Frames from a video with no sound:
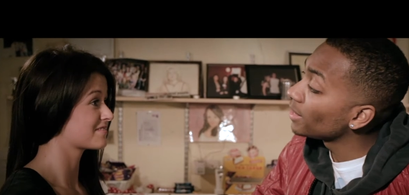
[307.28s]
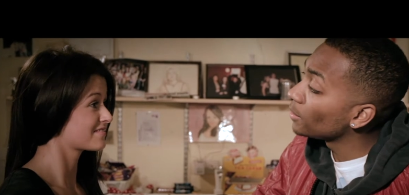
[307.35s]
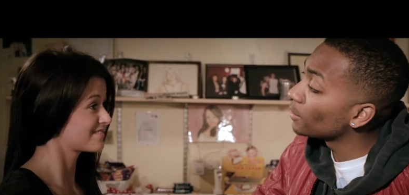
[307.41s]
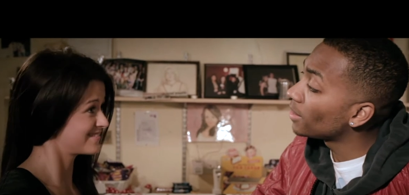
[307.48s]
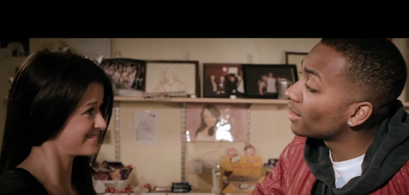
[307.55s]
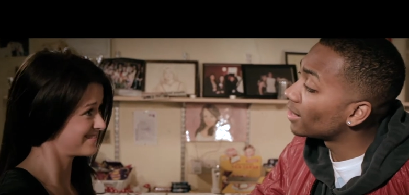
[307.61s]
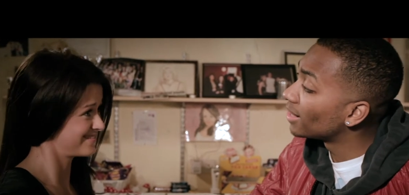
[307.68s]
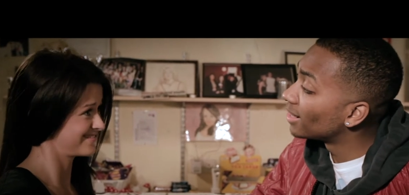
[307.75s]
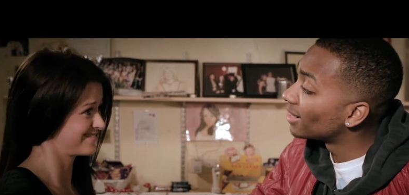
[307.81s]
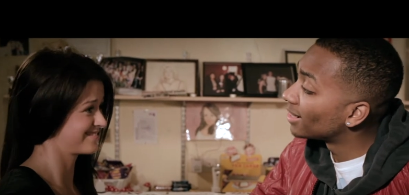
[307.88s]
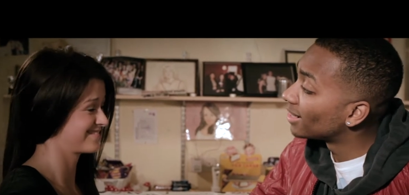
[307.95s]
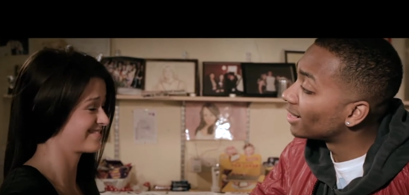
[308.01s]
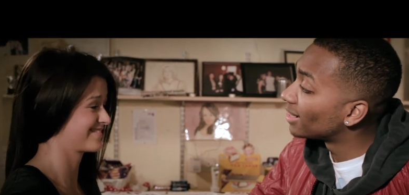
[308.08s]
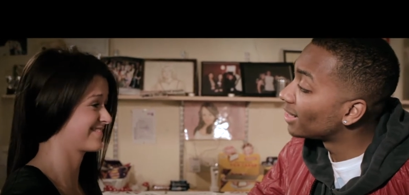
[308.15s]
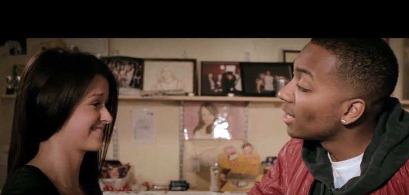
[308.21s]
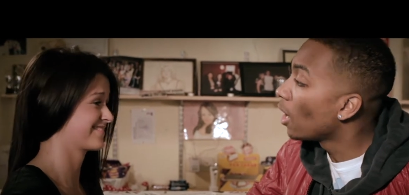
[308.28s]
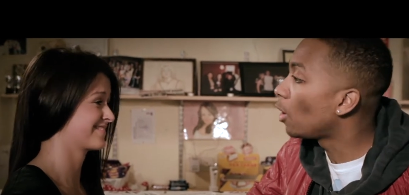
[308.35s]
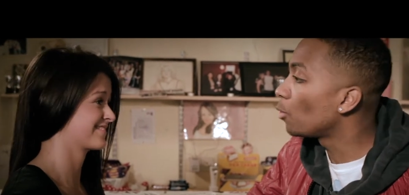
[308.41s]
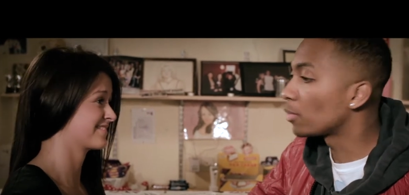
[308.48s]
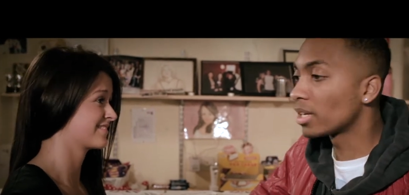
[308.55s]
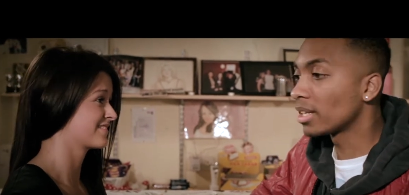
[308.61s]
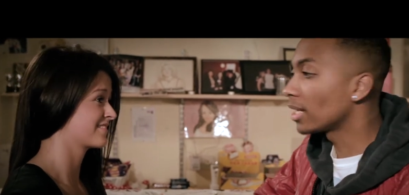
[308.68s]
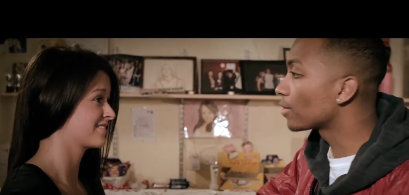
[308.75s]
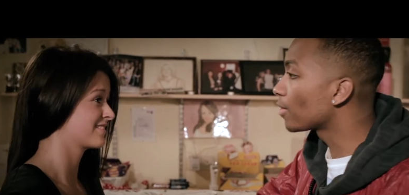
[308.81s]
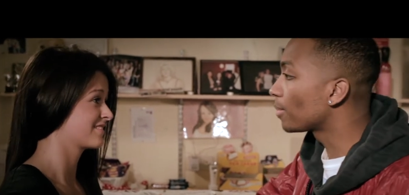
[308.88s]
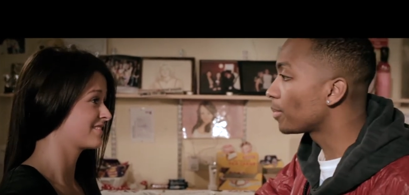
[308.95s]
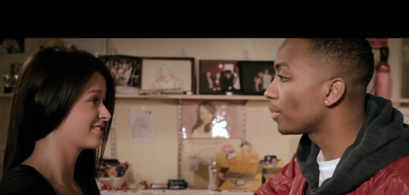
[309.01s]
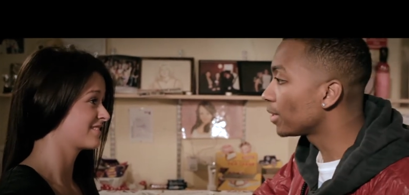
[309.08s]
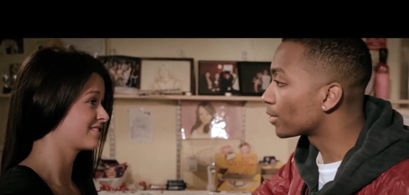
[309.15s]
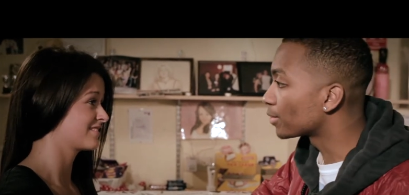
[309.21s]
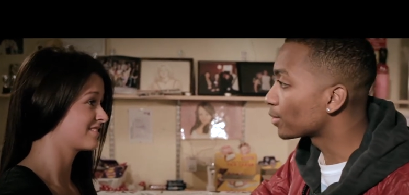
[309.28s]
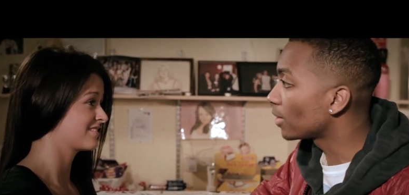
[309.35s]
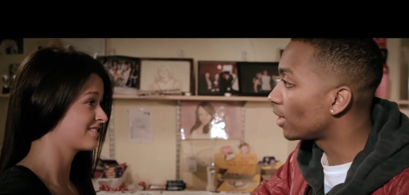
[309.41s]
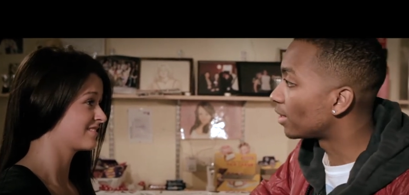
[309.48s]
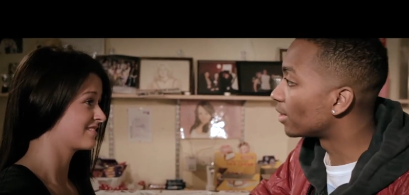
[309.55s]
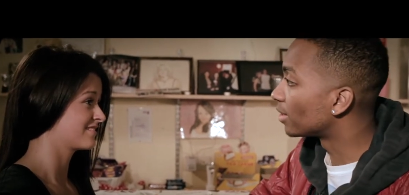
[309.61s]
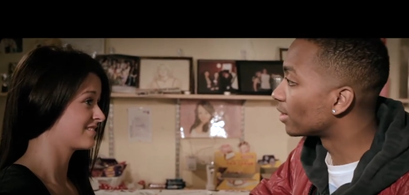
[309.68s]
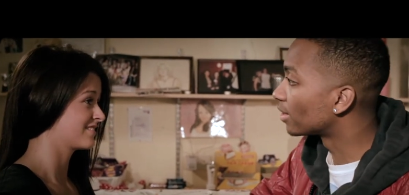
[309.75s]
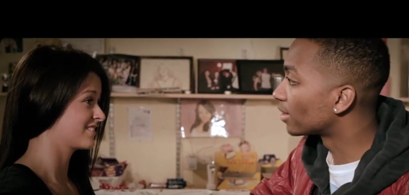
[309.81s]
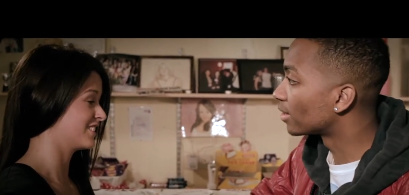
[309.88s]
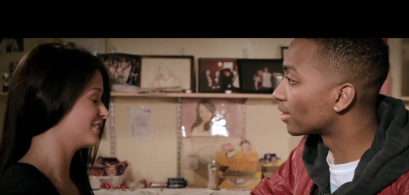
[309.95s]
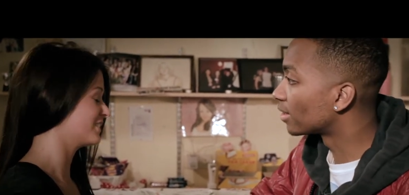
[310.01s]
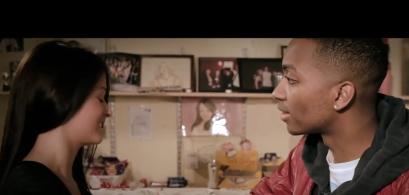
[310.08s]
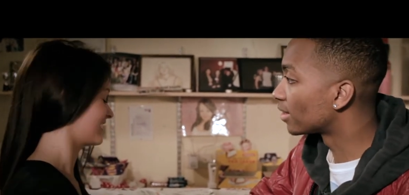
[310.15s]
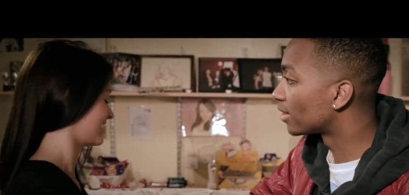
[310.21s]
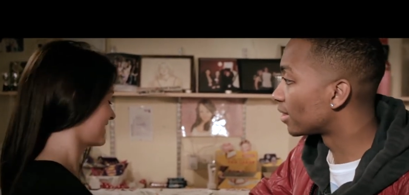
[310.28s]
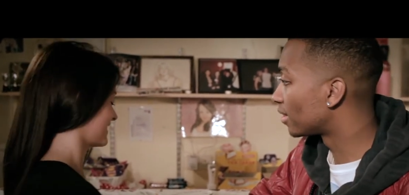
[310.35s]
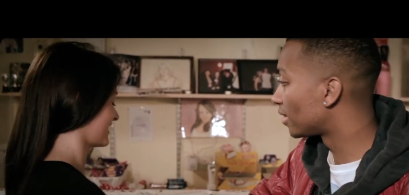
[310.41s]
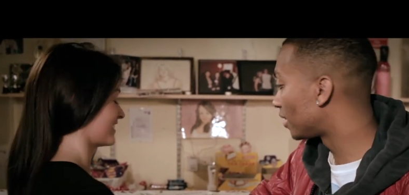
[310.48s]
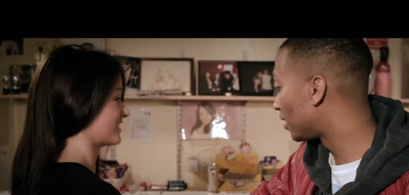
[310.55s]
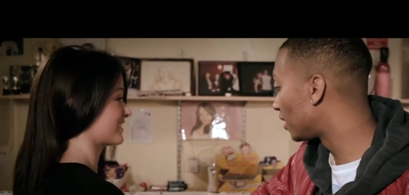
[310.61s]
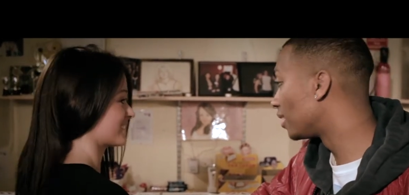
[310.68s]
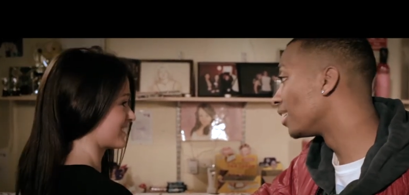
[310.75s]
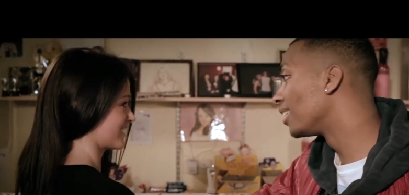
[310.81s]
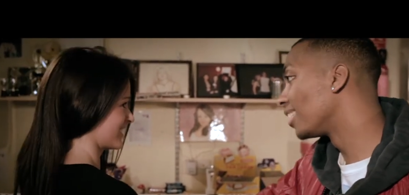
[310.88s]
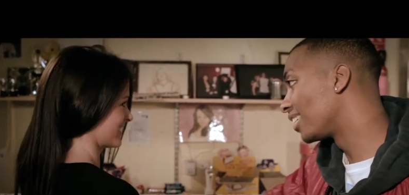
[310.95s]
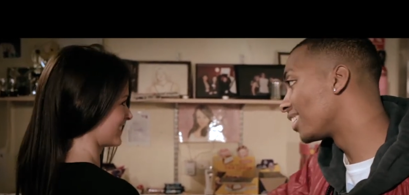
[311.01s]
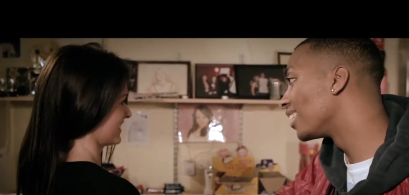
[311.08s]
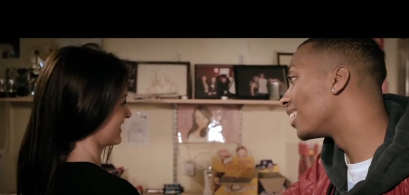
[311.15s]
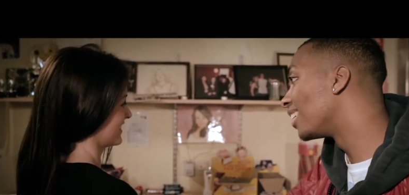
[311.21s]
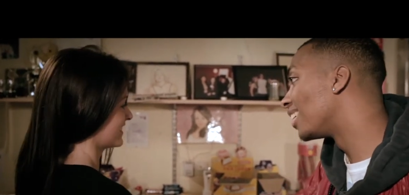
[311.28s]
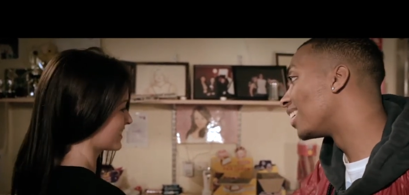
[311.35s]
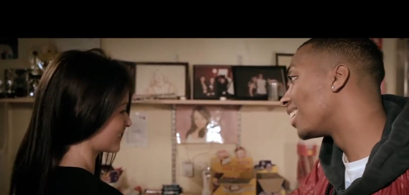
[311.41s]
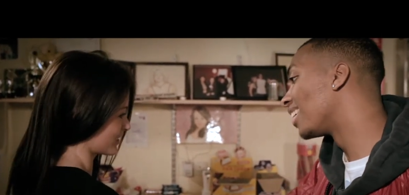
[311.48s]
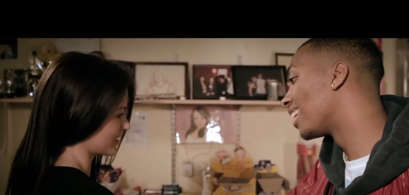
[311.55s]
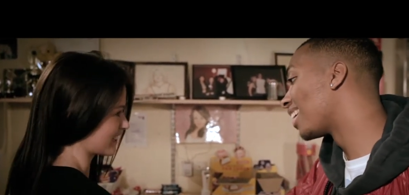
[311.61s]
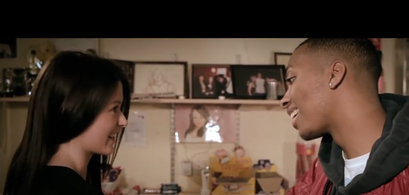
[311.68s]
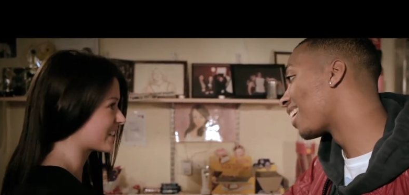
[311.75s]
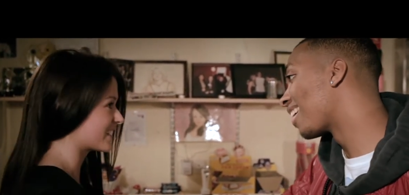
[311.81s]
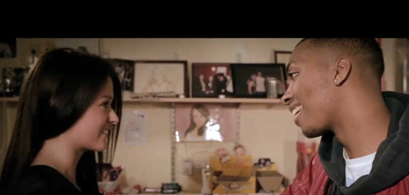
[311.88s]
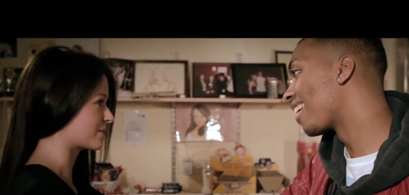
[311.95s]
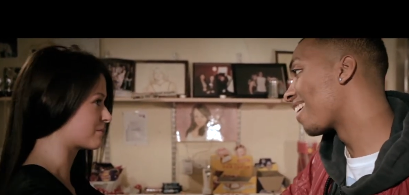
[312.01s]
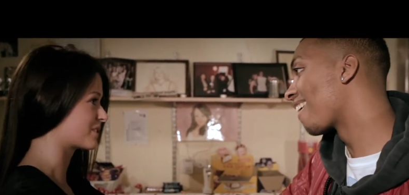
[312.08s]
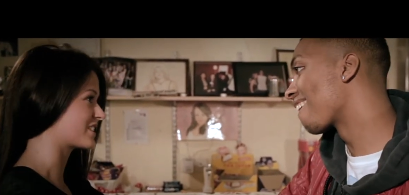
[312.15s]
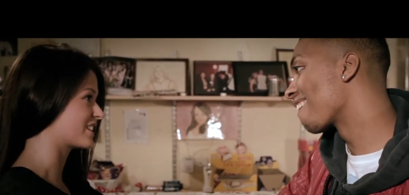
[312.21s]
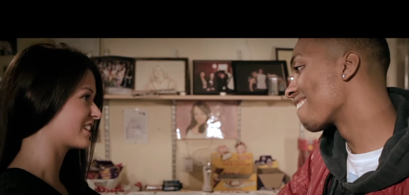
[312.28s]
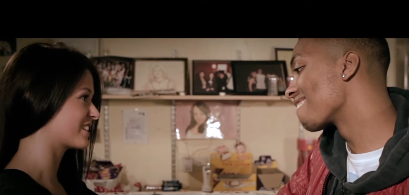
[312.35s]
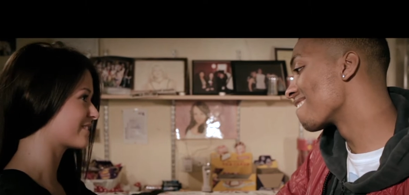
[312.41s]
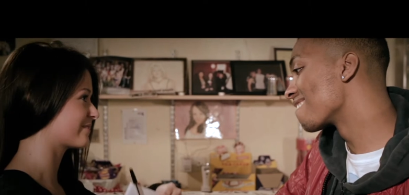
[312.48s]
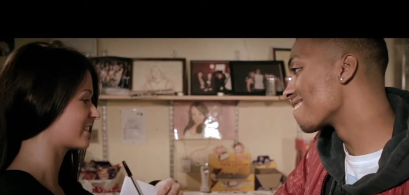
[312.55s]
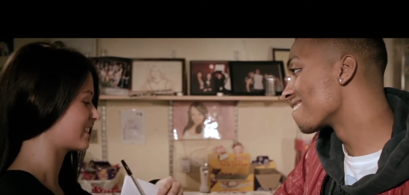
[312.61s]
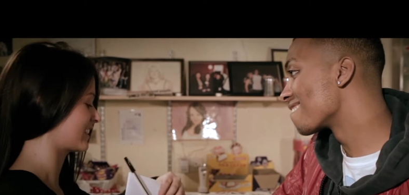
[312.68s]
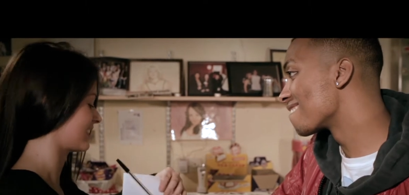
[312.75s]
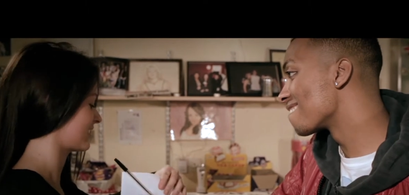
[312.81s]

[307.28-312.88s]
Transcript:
Speaker 1: you out. Oh, can I grab a burger as well?
Speaker 2: Oh, did he now? So kind of him to think of me like